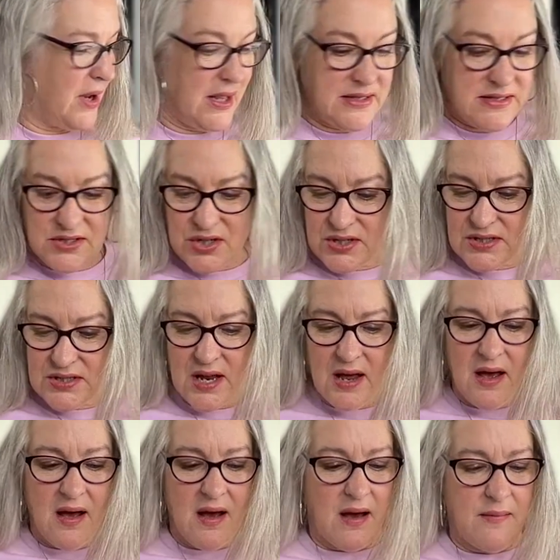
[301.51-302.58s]
It's just
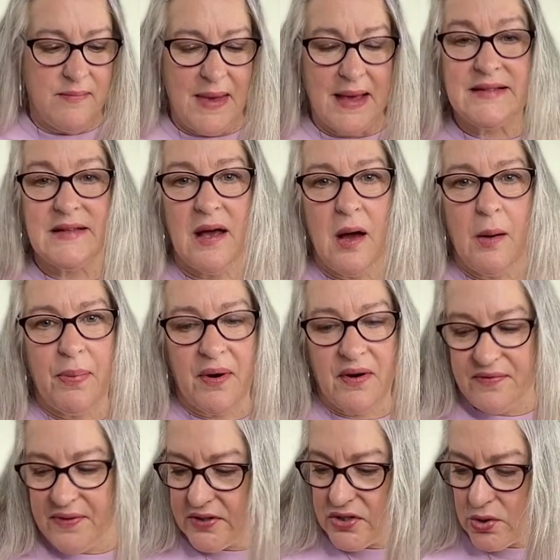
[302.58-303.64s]
makes it a
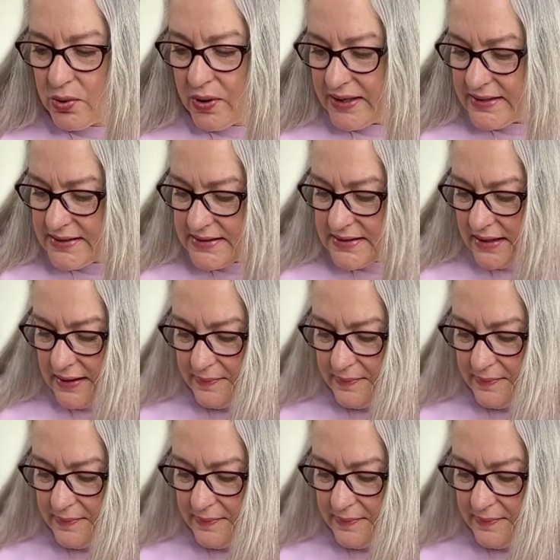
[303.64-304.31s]
perfect choice.